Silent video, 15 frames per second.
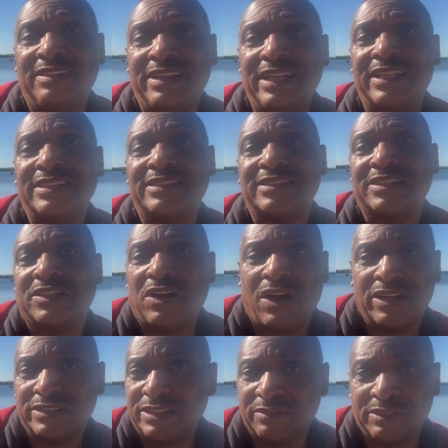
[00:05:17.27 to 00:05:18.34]
this
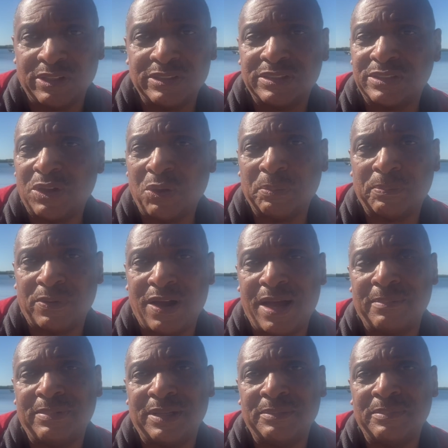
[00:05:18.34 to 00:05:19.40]
cost of goods sold
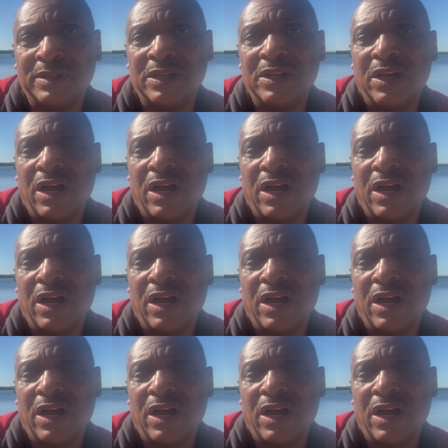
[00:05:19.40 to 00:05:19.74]
problem